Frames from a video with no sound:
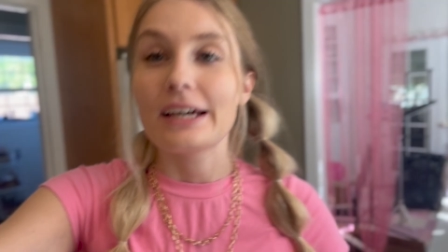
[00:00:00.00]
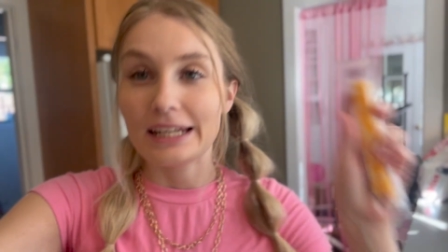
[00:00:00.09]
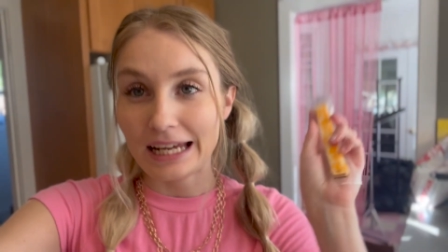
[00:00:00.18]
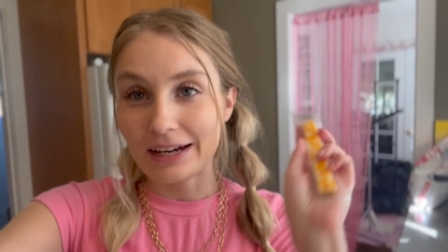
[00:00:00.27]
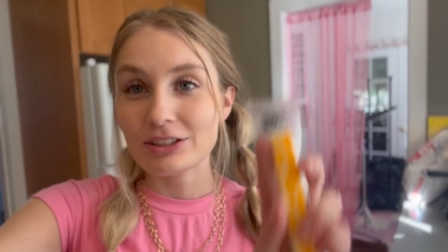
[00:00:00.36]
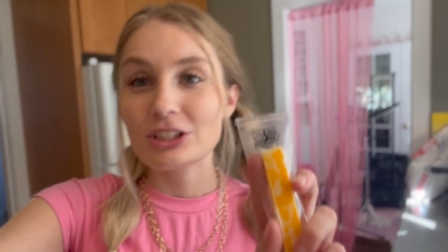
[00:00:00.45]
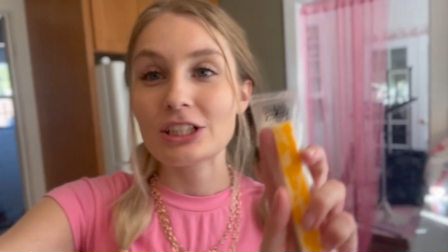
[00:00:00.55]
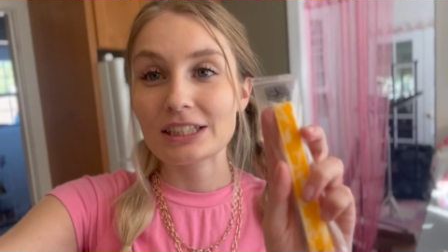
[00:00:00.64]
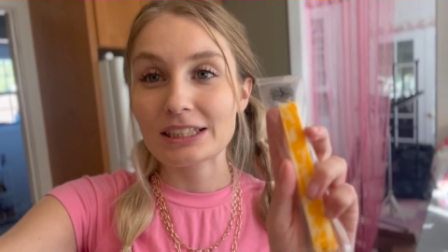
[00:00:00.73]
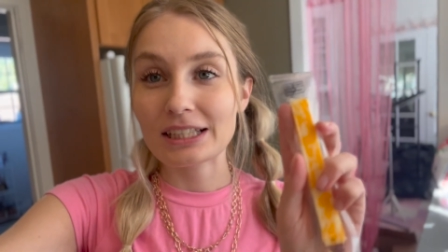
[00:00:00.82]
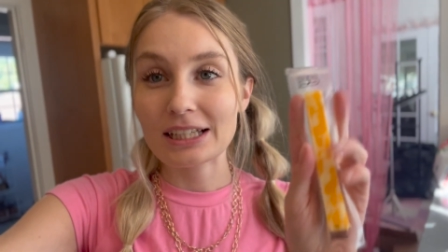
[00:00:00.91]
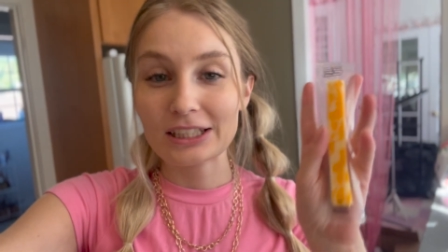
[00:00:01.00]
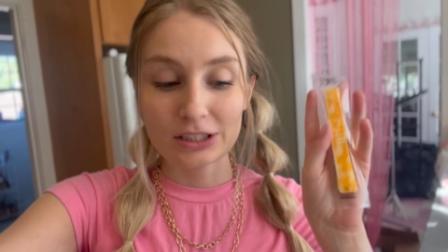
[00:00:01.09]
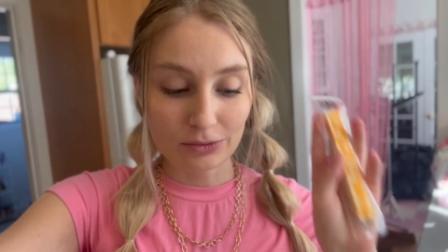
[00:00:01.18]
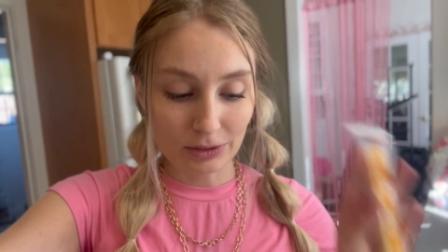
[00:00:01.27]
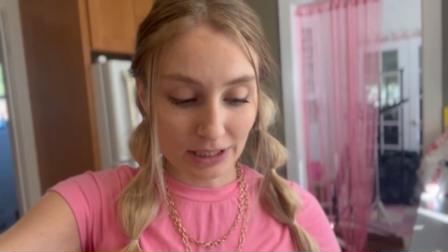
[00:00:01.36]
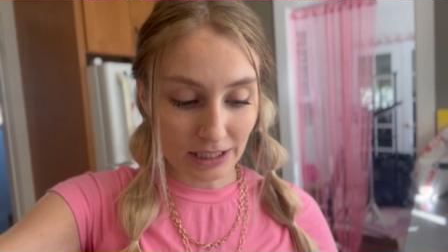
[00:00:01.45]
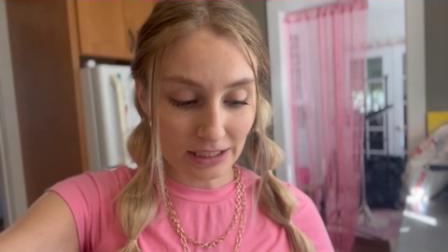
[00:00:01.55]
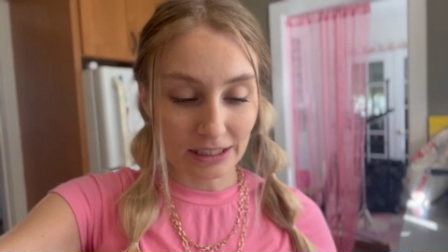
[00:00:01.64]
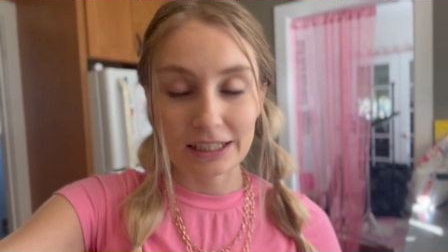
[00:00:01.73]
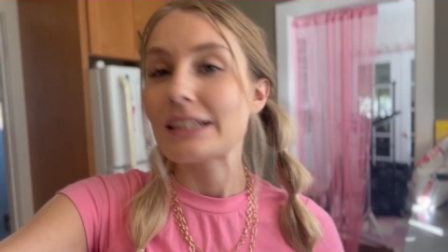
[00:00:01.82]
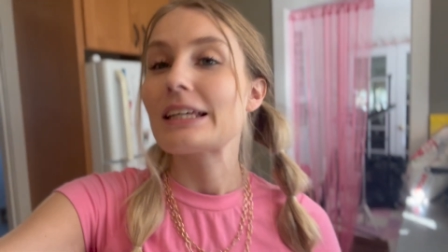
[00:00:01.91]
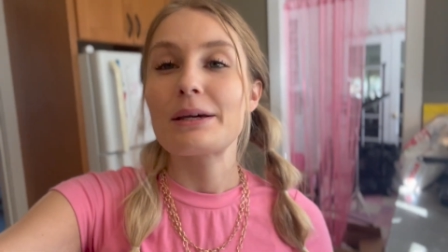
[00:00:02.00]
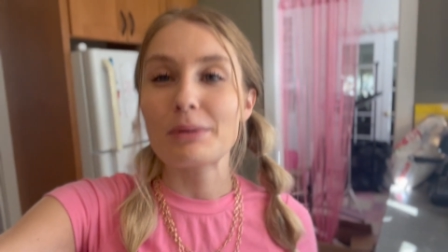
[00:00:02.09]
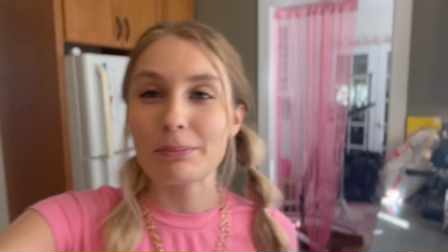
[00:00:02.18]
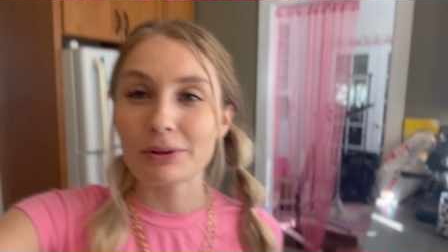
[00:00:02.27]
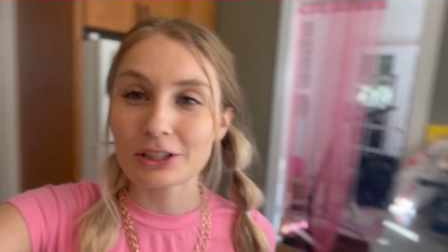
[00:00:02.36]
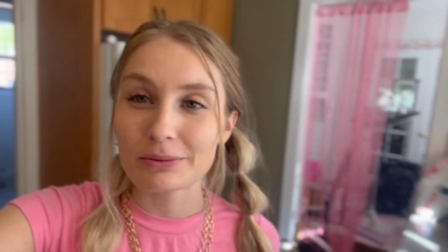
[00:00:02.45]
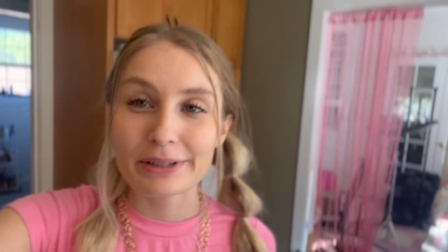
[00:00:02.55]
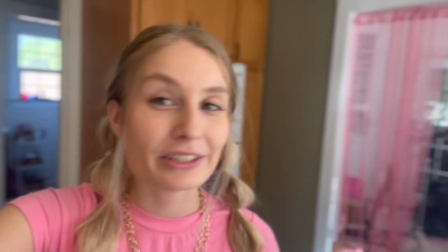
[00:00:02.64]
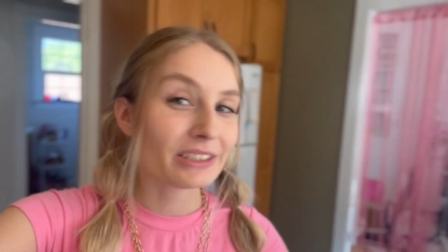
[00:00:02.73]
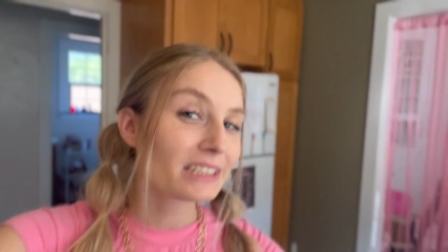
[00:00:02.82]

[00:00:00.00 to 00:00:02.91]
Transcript: and have a cheese stick so we can keep up on our meals,